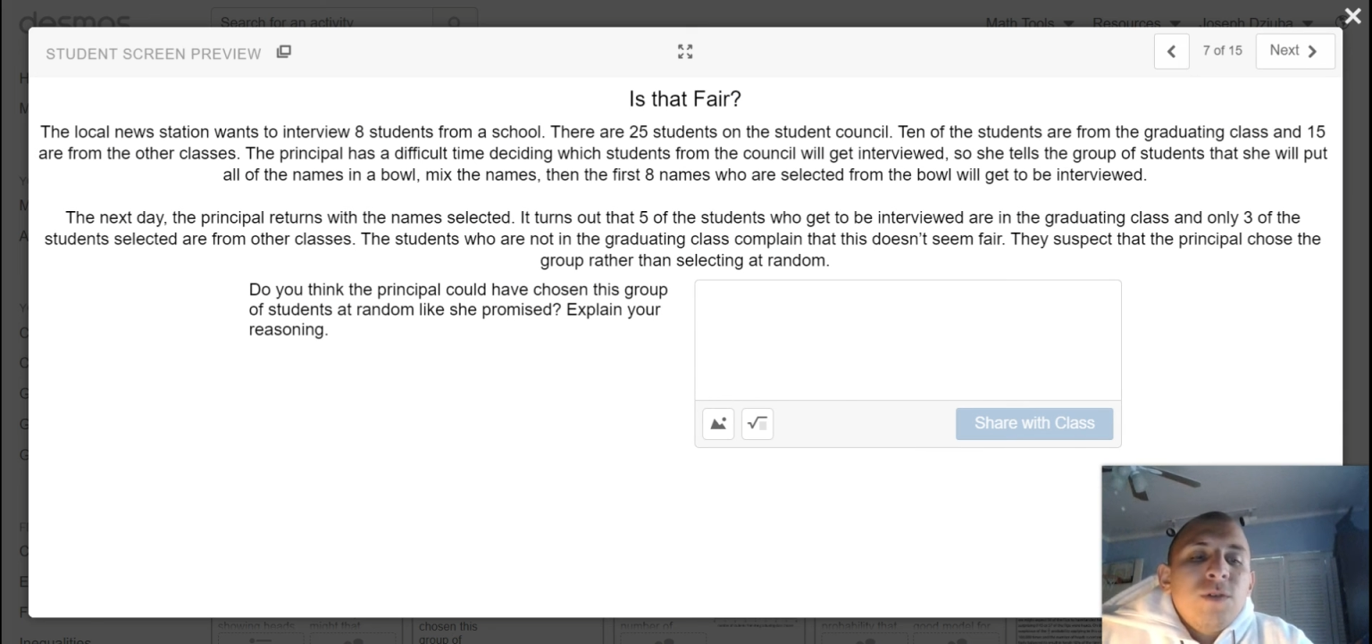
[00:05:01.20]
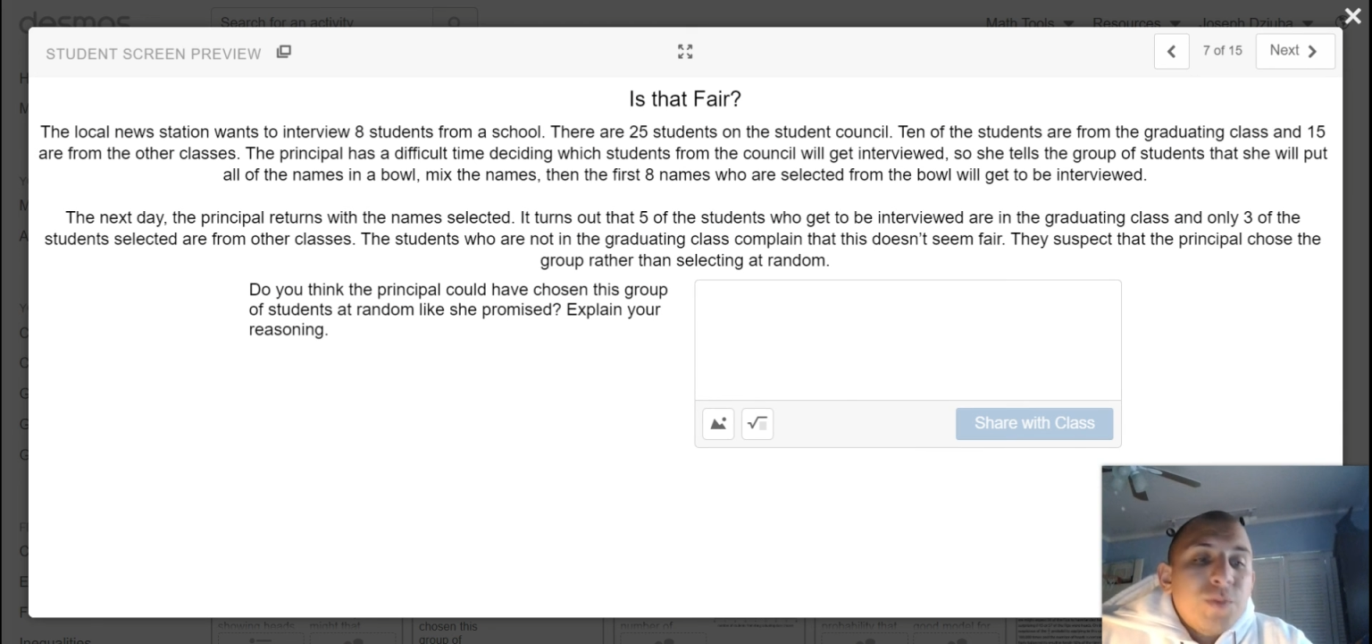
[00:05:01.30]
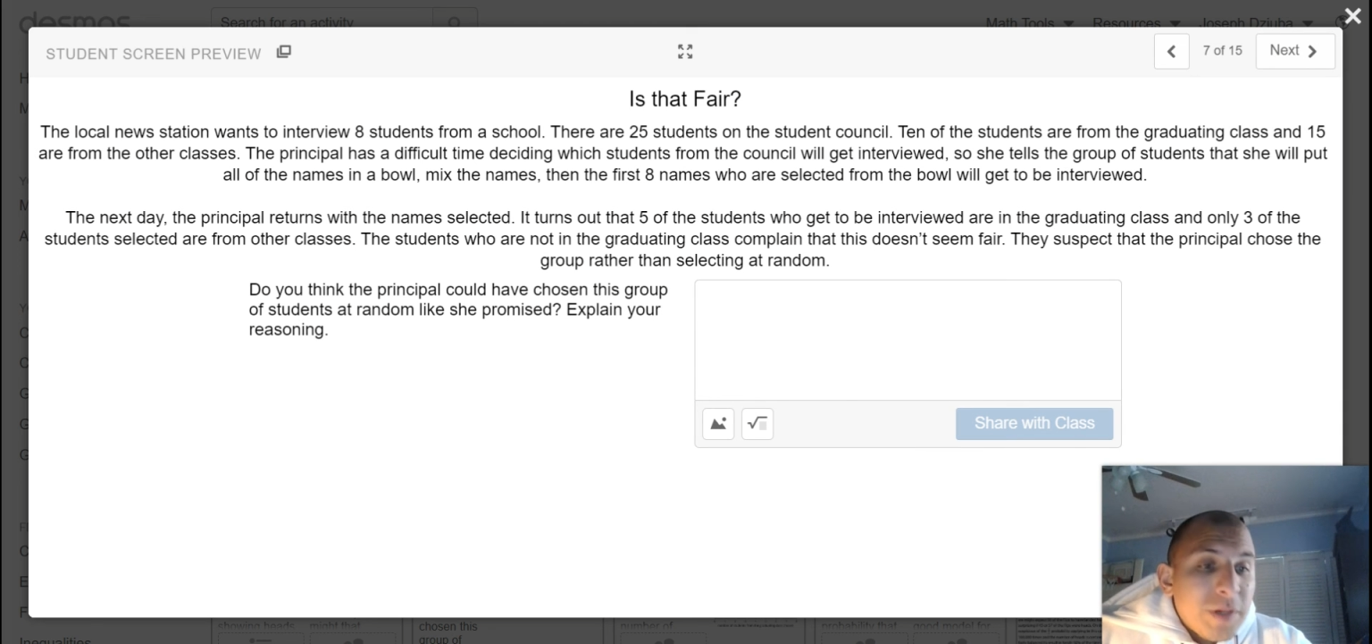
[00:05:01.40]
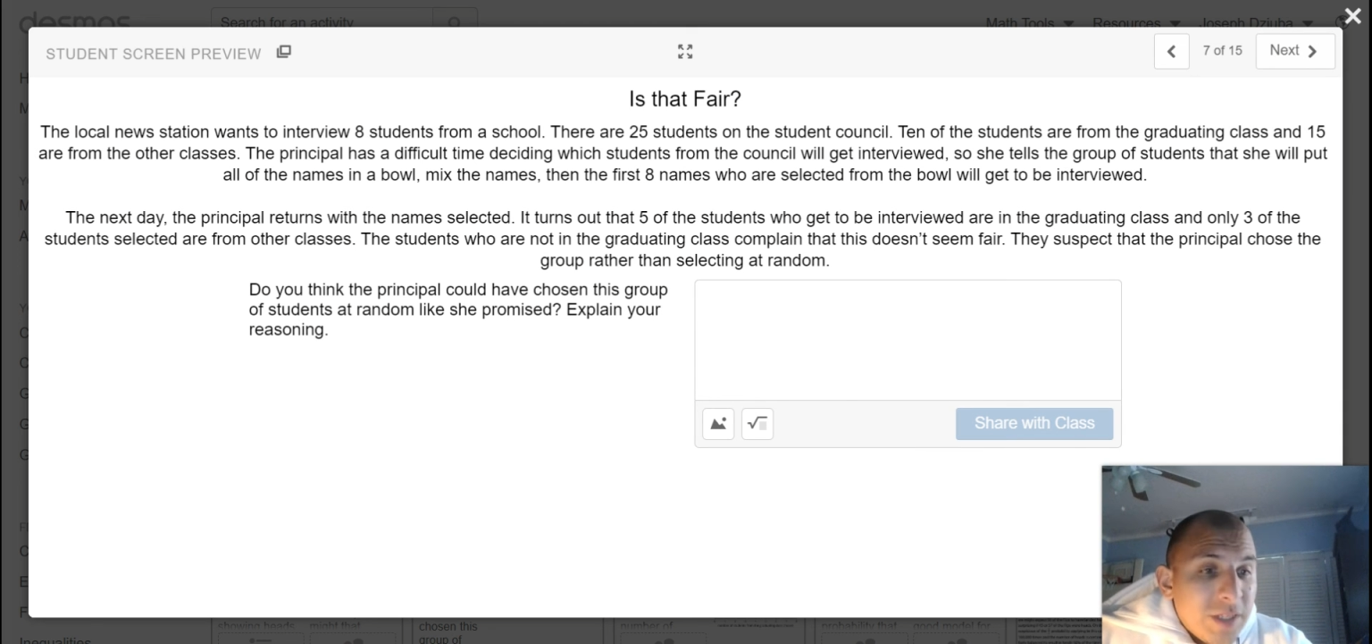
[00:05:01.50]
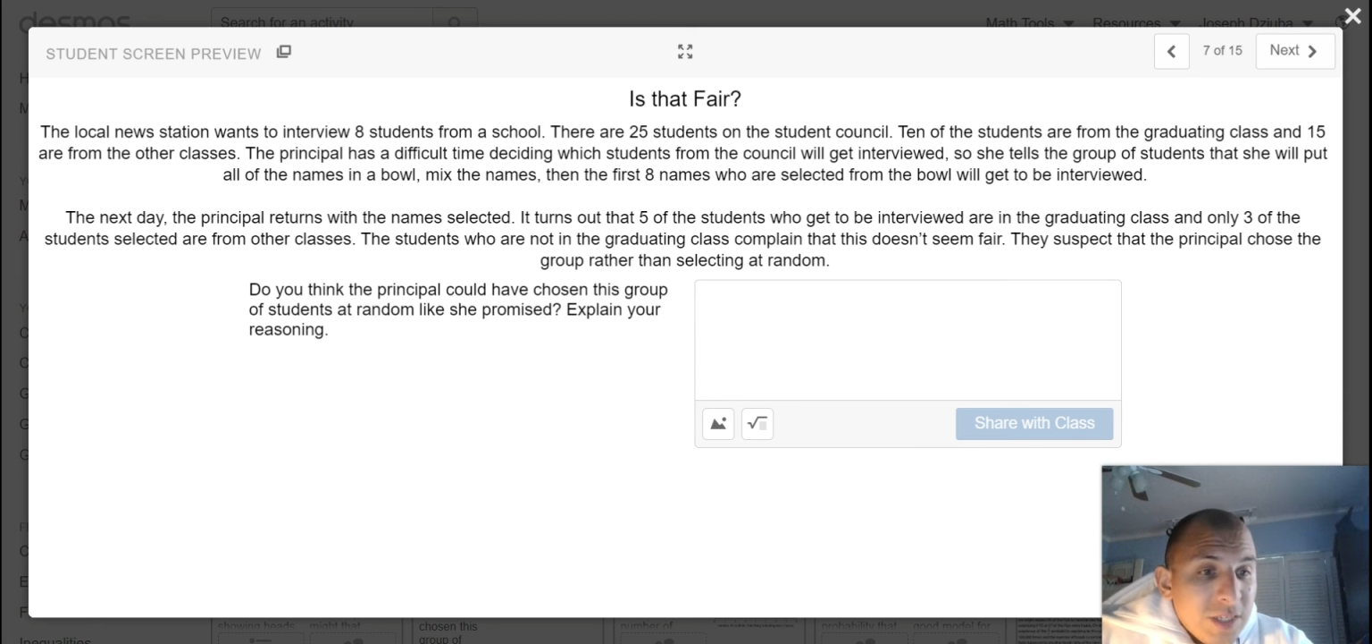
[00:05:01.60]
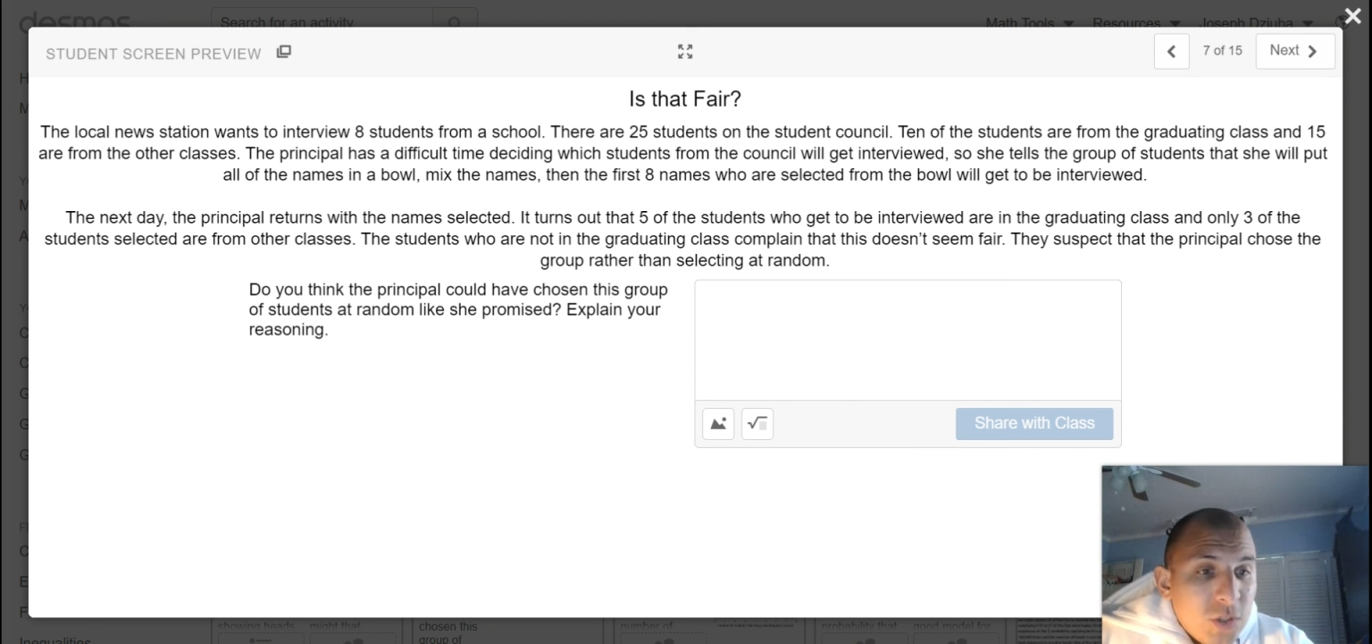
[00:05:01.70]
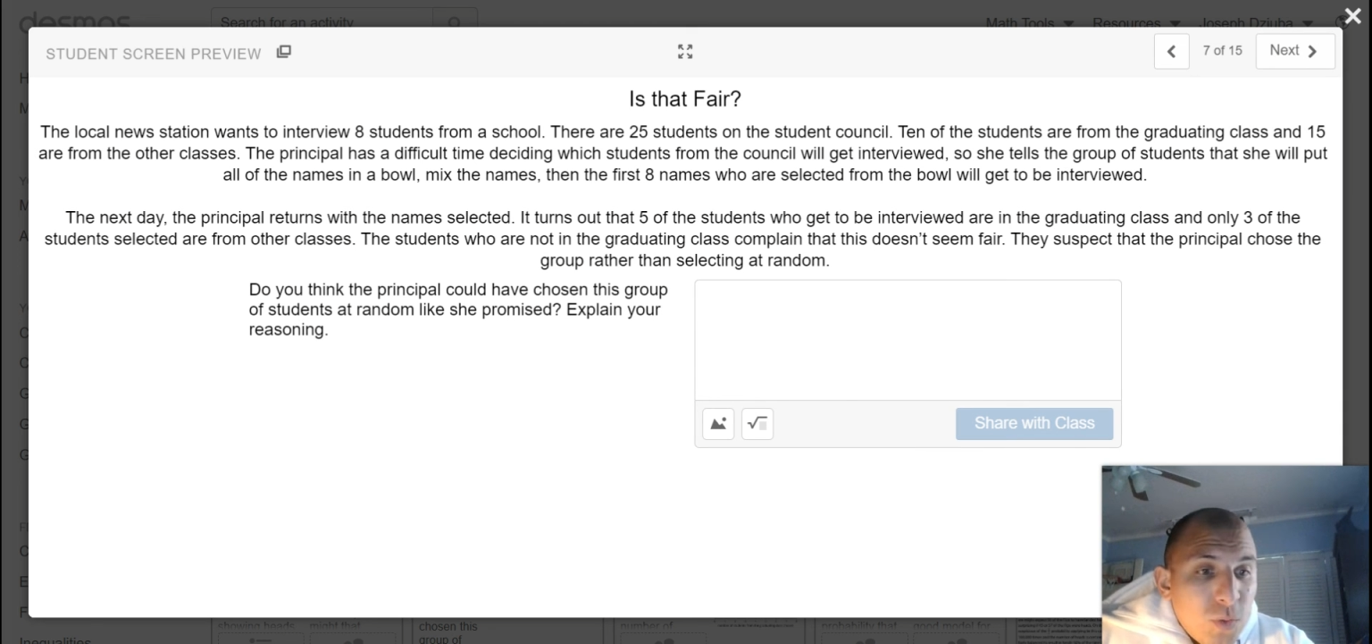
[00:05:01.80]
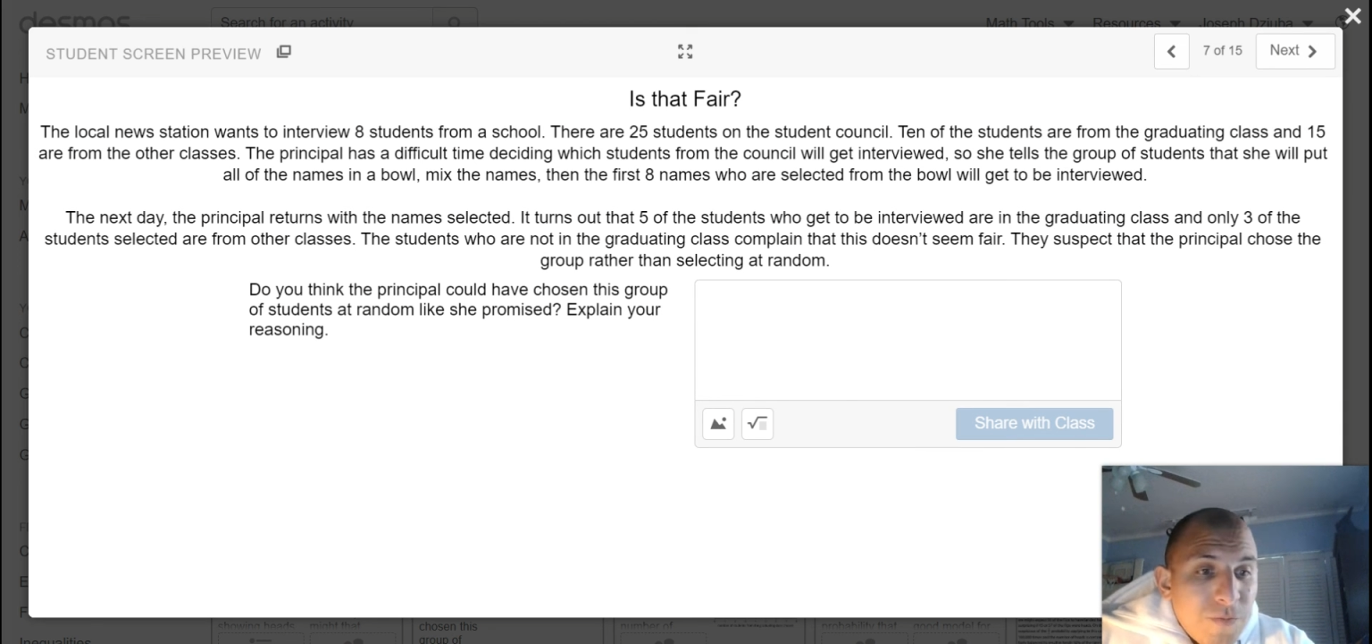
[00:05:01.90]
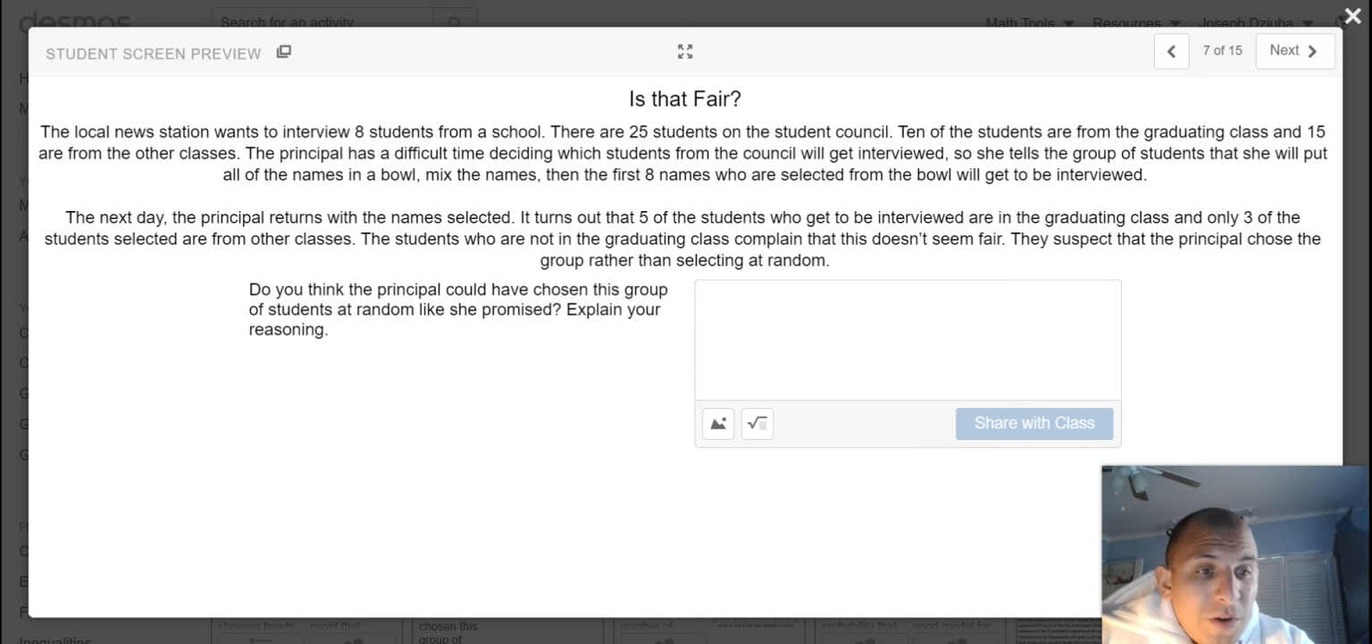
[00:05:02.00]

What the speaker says: Which brings us to our